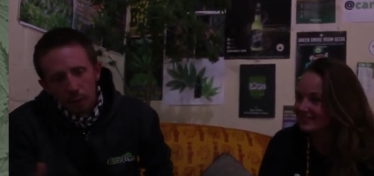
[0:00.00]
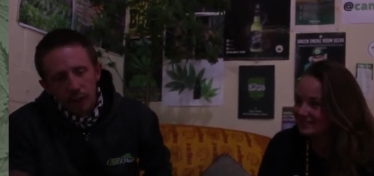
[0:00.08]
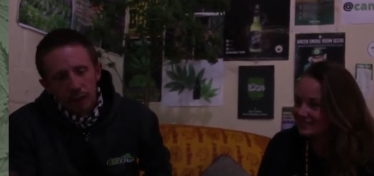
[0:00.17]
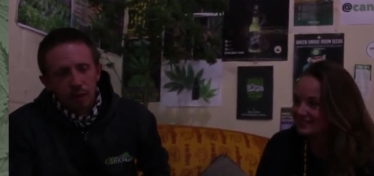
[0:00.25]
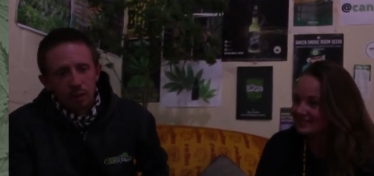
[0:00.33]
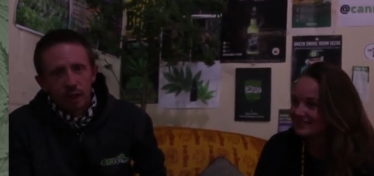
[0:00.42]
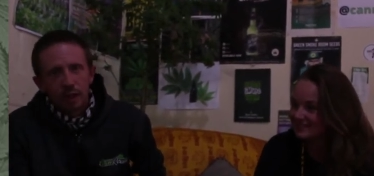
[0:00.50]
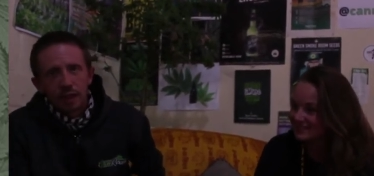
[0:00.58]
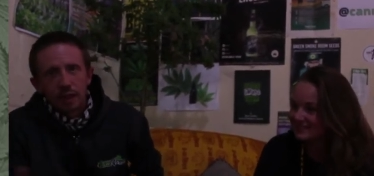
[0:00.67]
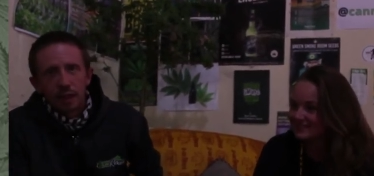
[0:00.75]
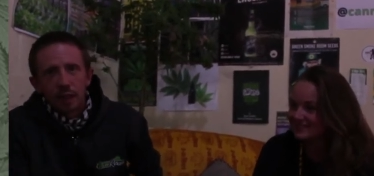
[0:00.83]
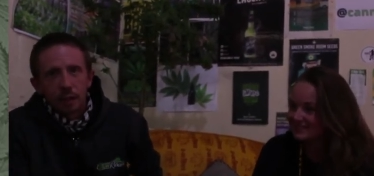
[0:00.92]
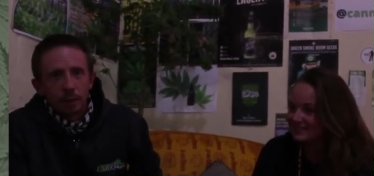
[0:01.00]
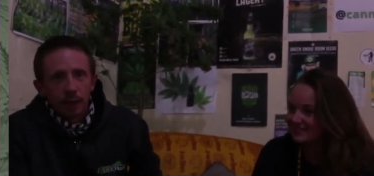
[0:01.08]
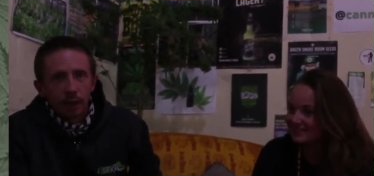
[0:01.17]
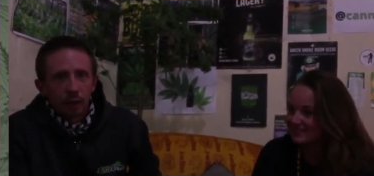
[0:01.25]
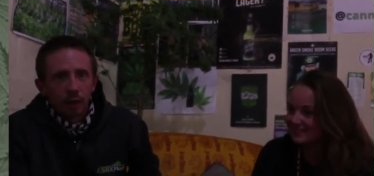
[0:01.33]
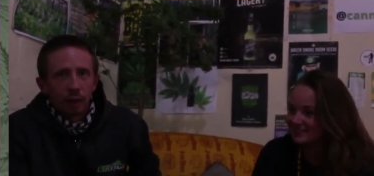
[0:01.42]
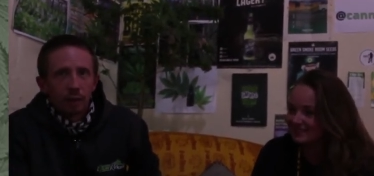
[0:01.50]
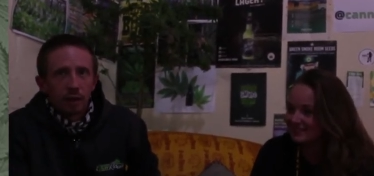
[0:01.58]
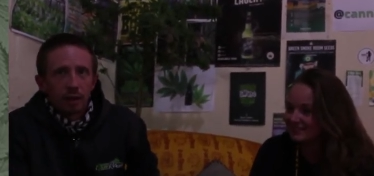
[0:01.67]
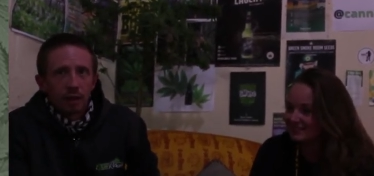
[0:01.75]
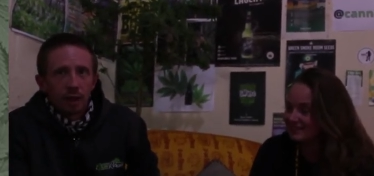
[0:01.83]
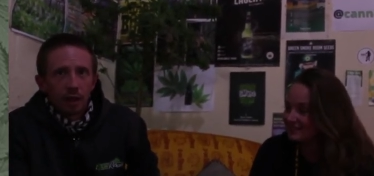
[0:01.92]
Speaker 1: We instruct and help our
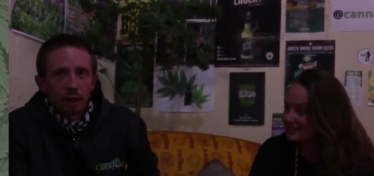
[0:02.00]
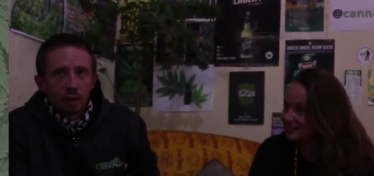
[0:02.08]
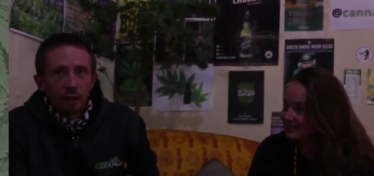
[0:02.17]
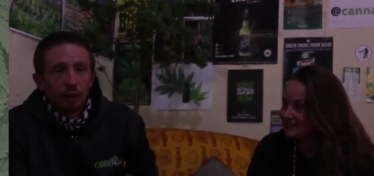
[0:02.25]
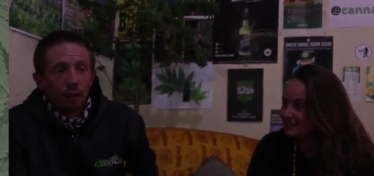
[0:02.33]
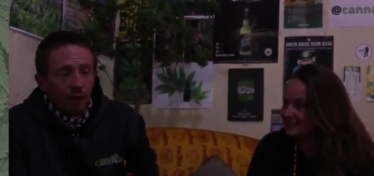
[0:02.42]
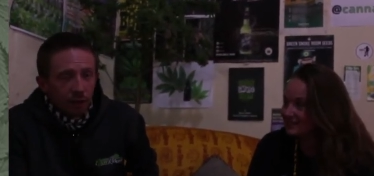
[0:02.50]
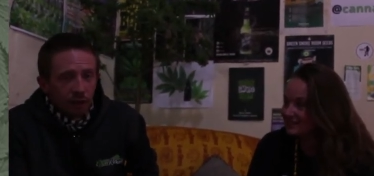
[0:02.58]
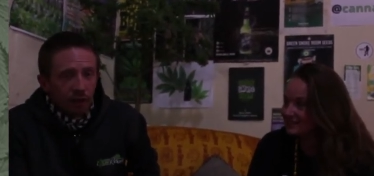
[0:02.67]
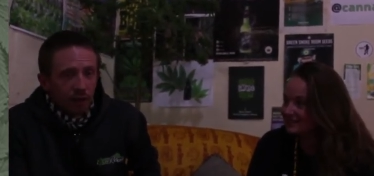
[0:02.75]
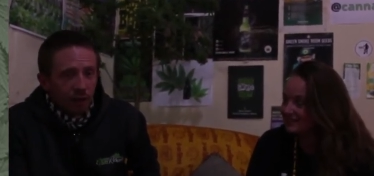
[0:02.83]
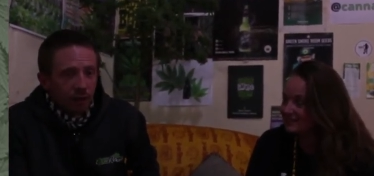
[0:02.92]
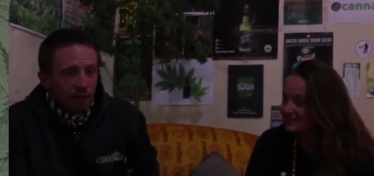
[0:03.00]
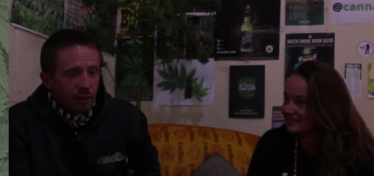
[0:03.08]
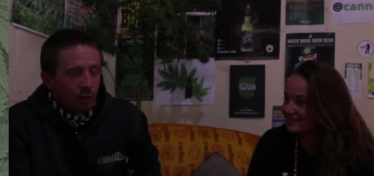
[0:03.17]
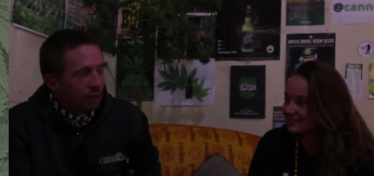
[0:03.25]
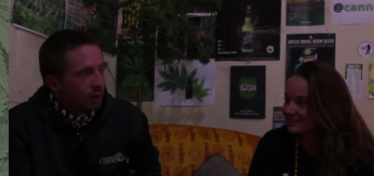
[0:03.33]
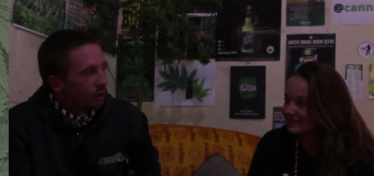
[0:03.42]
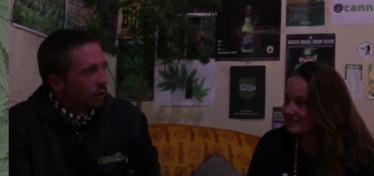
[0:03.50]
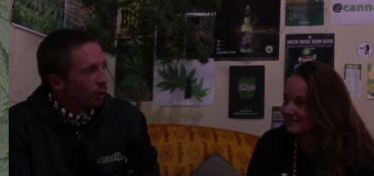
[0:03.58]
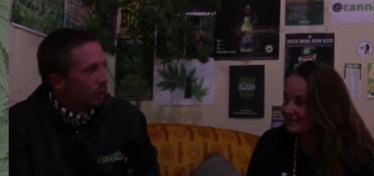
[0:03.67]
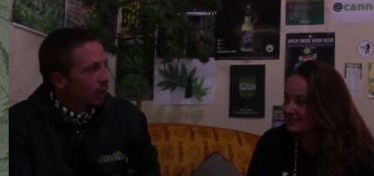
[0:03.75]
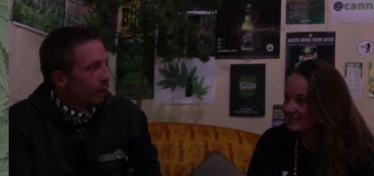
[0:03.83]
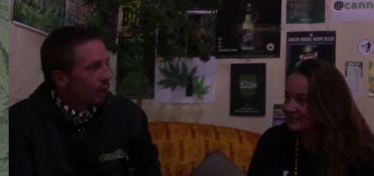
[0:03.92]
growers through everything to
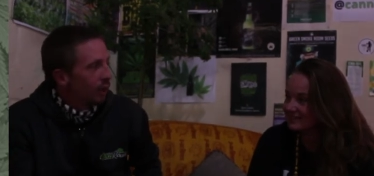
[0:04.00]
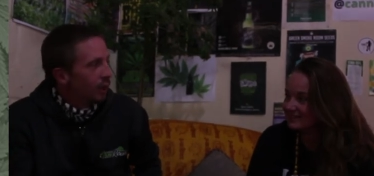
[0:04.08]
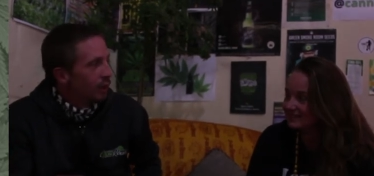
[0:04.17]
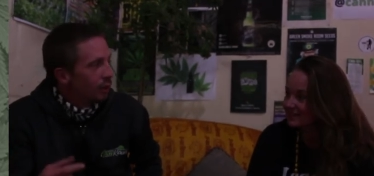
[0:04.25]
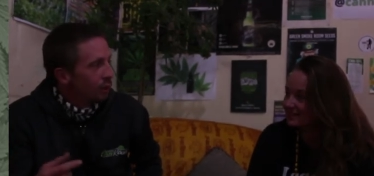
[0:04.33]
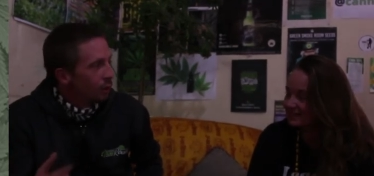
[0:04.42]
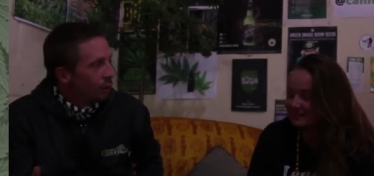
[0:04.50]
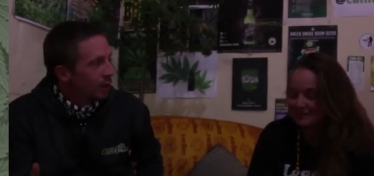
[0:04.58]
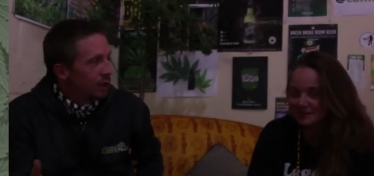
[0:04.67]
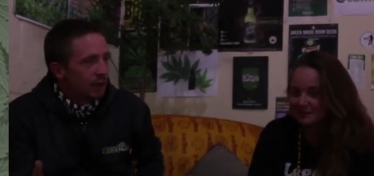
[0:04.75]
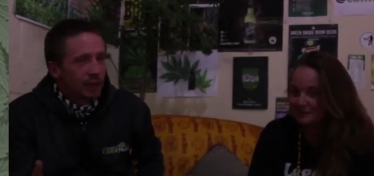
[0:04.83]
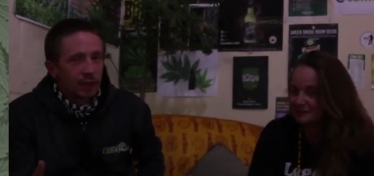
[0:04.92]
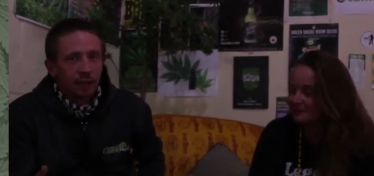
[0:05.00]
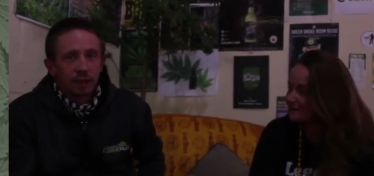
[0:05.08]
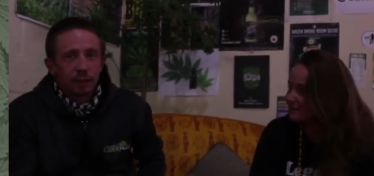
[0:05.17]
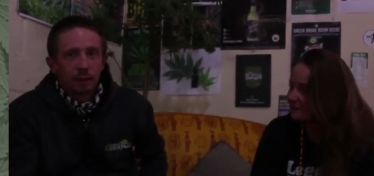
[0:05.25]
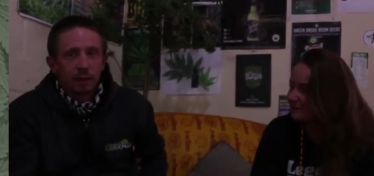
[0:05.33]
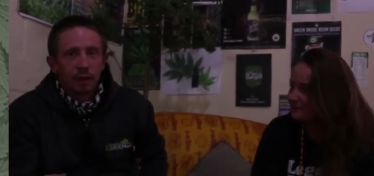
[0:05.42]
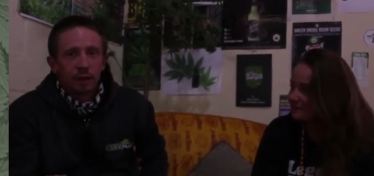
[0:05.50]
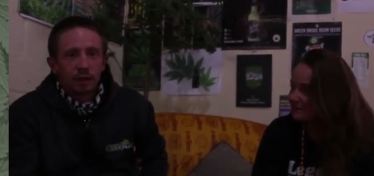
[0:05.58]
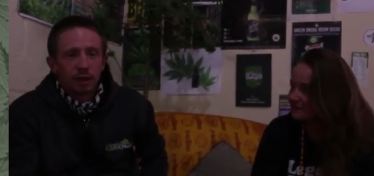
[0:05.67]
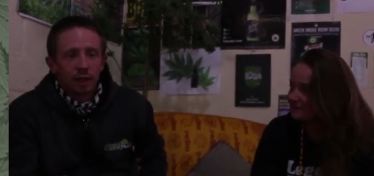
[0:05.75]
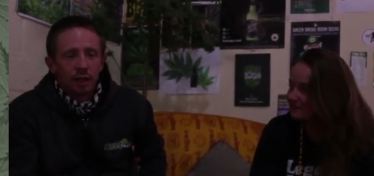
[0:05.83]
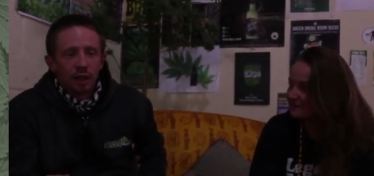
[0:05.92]
ensure your successes, because
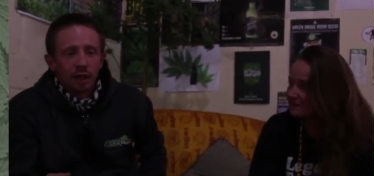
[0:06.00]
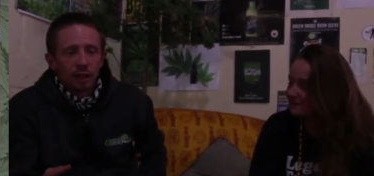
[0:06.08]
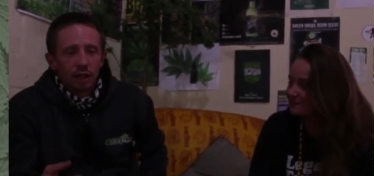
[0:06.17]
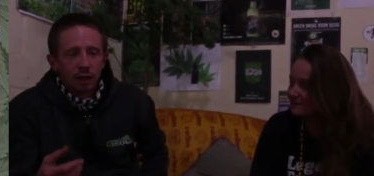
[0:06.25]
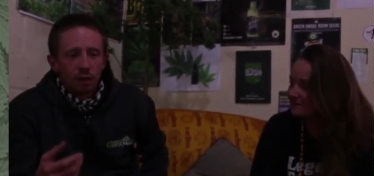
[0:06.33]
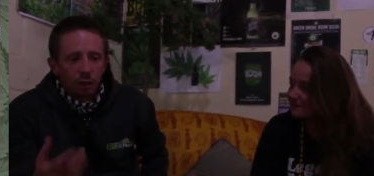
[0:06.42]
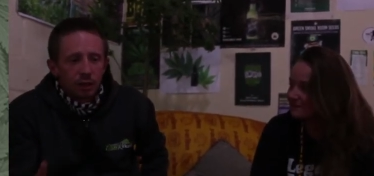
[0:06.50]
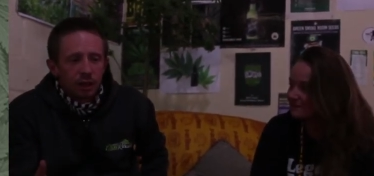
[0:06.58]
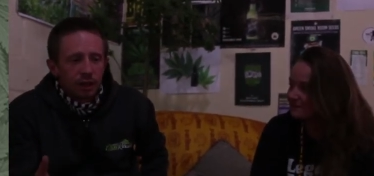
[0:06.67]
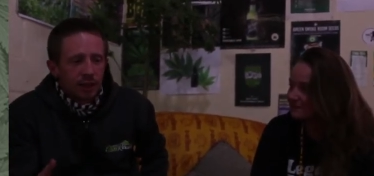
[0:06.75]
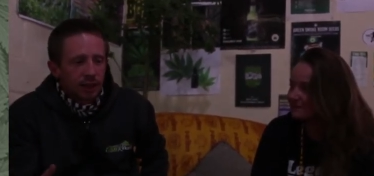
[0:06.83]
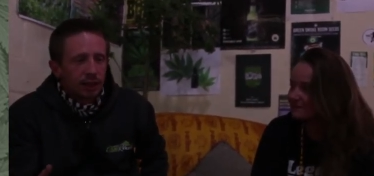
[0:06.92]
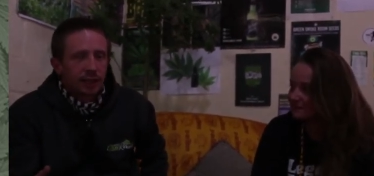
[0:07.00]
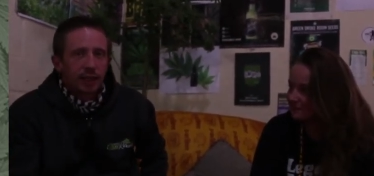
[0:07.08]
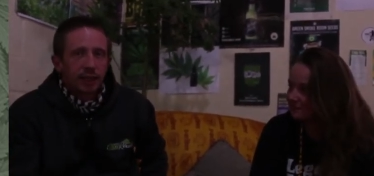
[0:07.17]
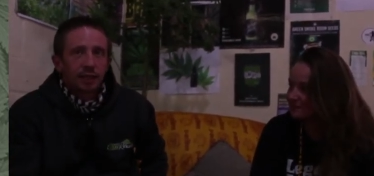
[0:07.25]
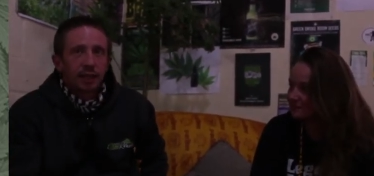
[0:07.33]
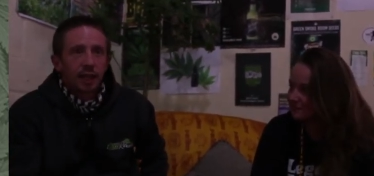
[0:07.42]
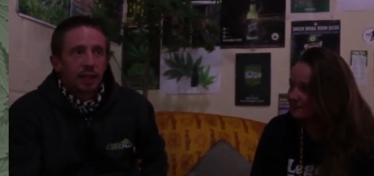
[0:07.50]
your successes as a